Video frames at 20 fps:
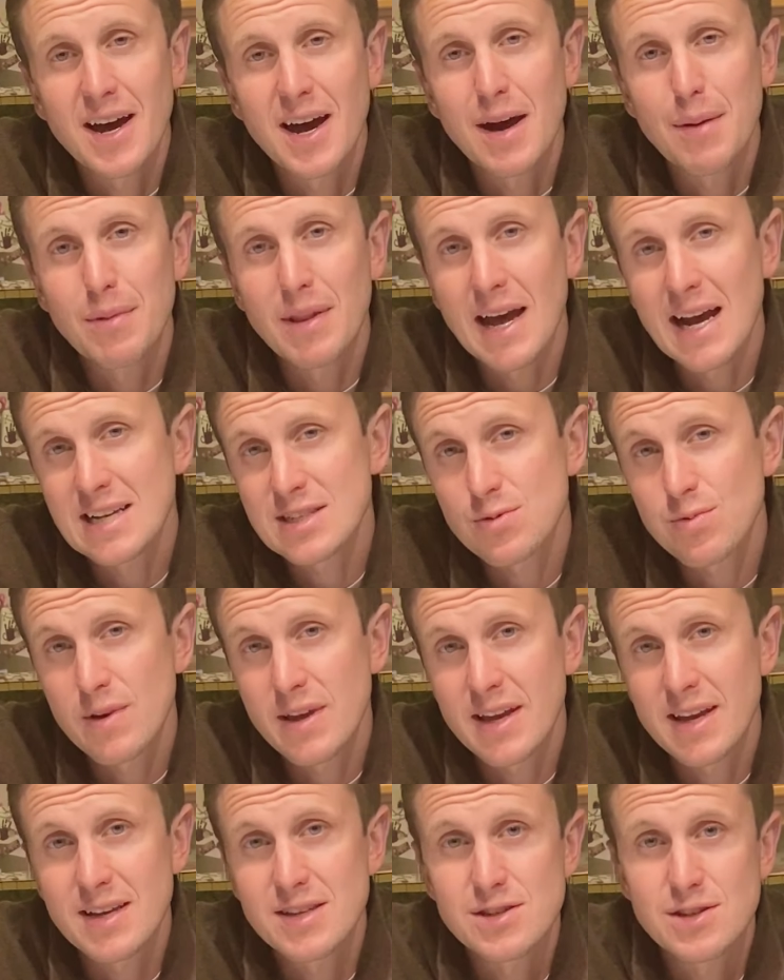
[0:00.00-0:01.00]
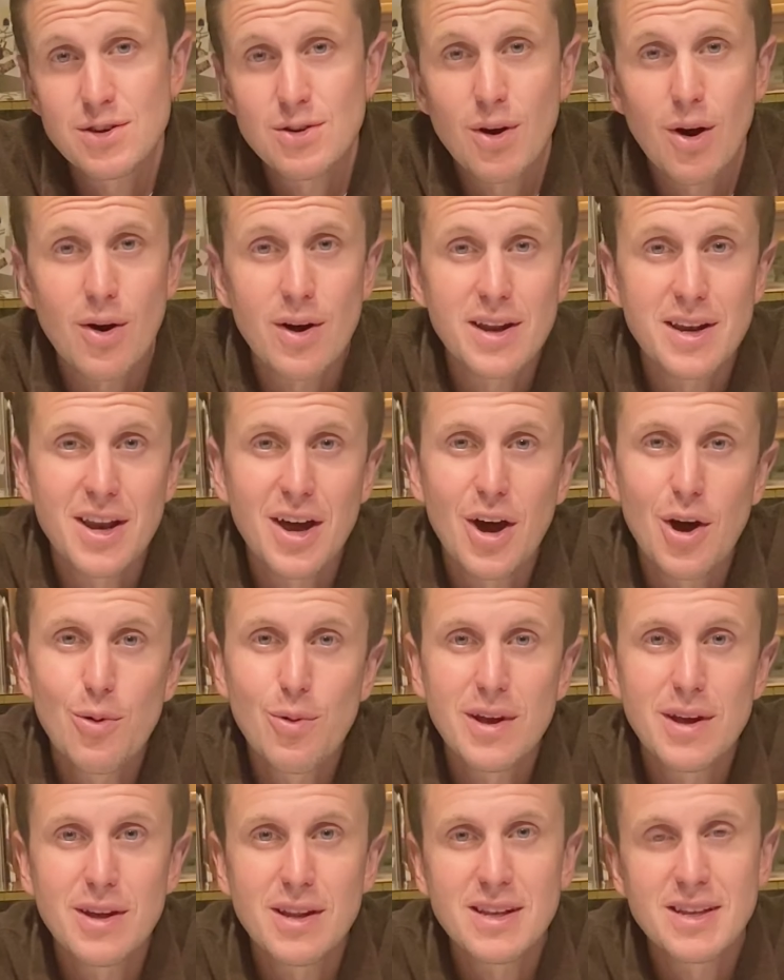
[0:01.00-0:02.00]
Last week, as you already know,
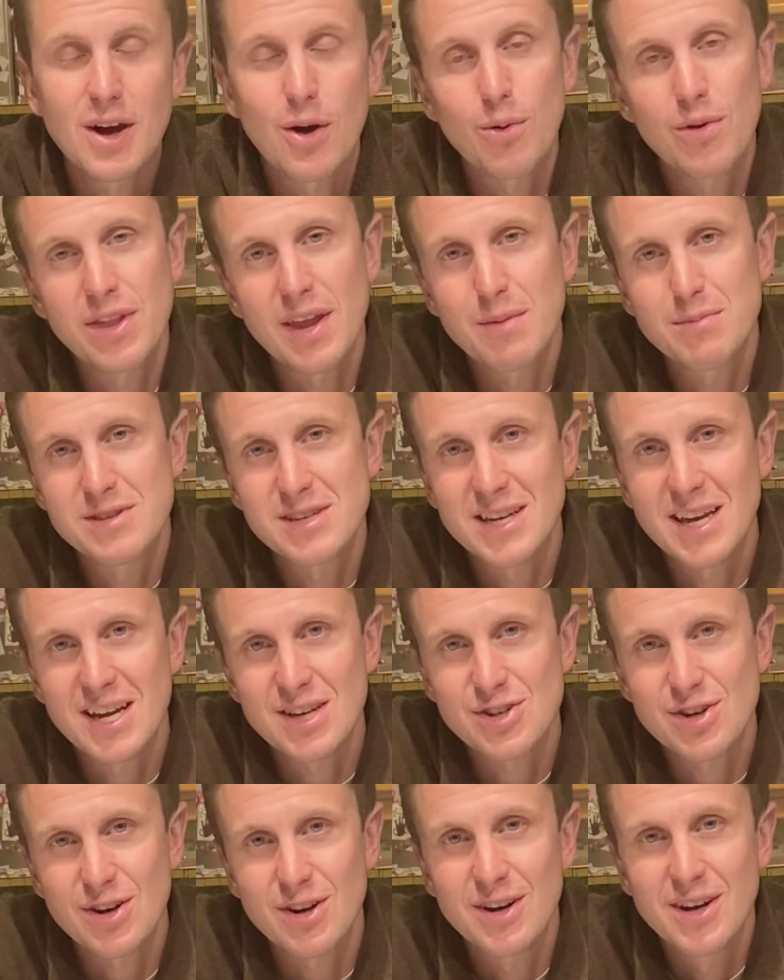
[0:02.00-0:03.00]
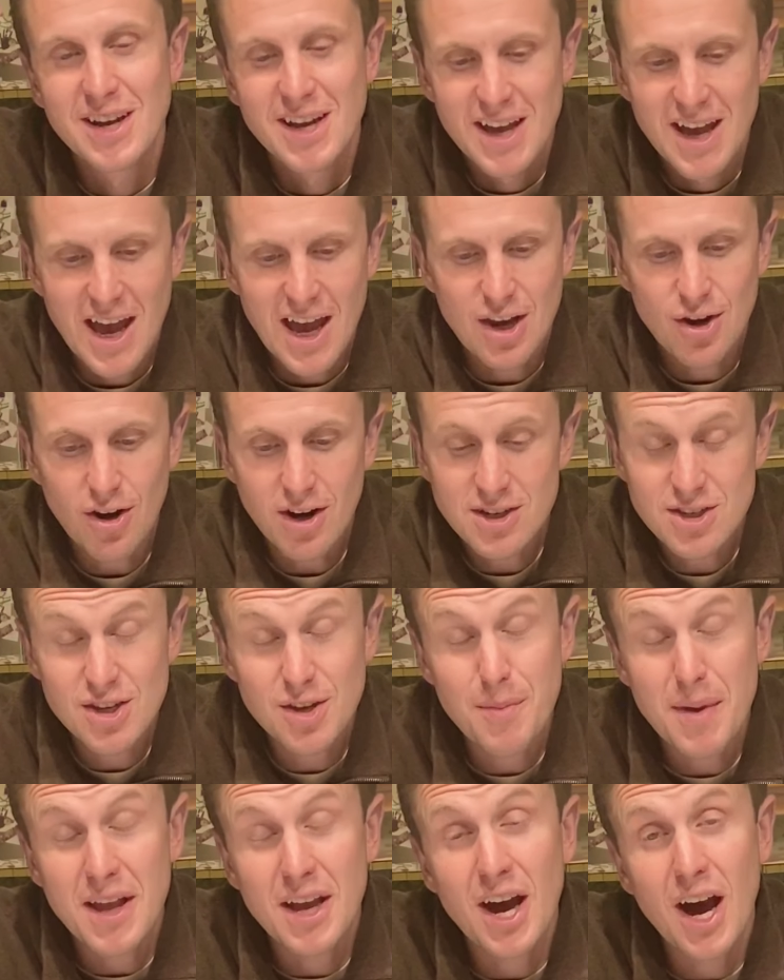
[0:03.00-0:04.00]
we dealt with MC Escher, and you're
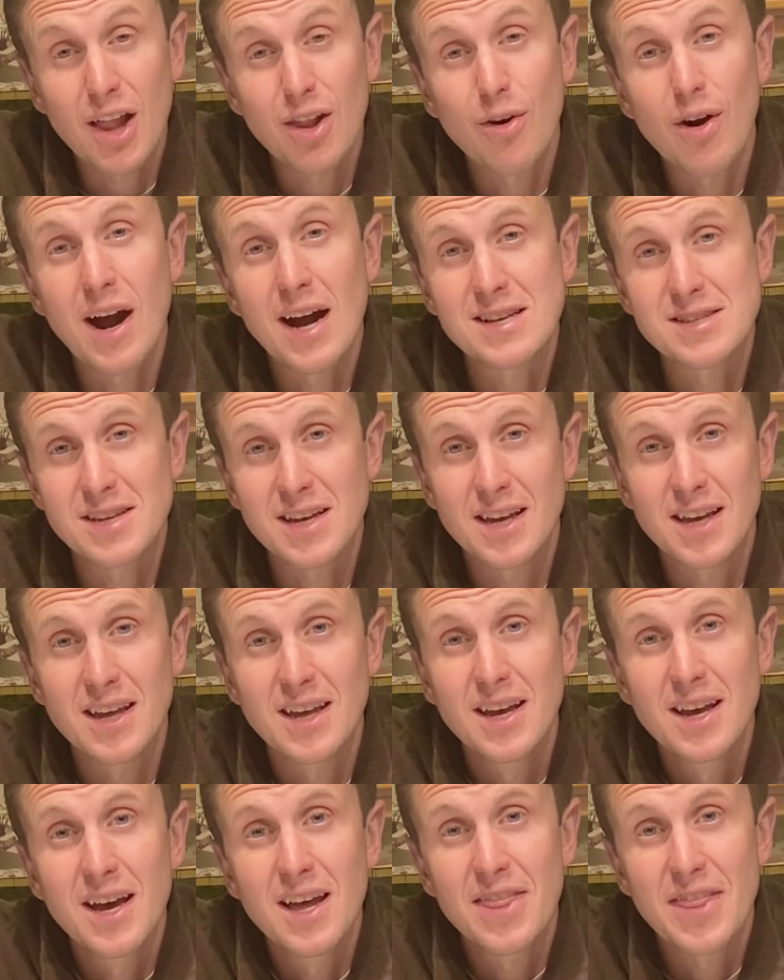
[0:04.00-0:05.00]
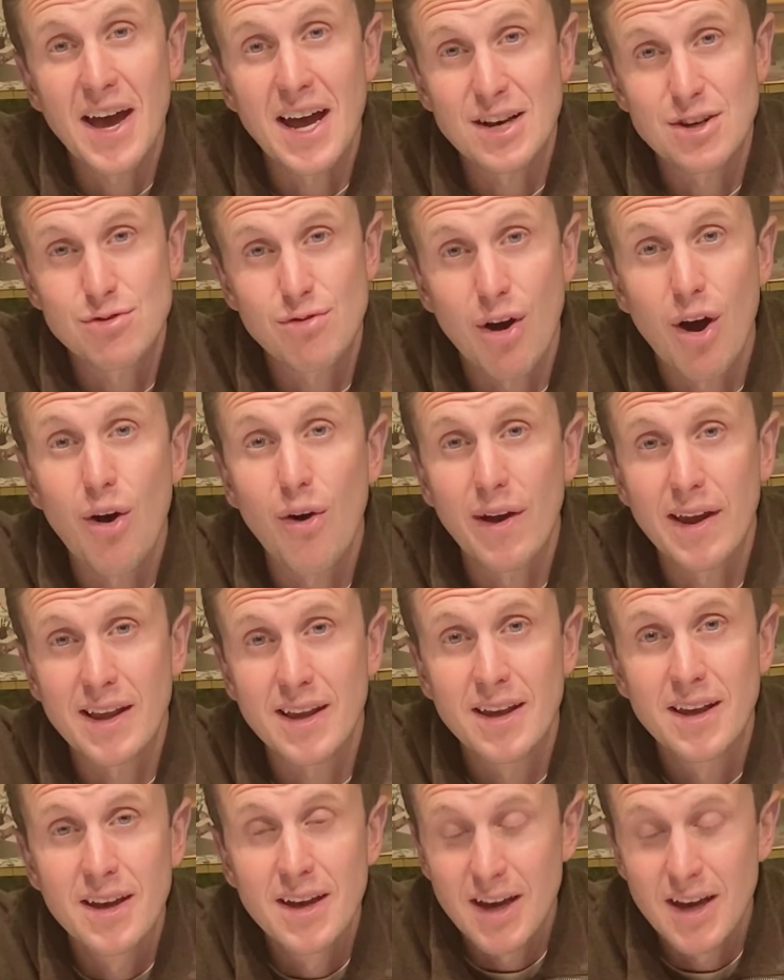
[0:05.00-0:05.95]
actually going to be colorizing that drawing.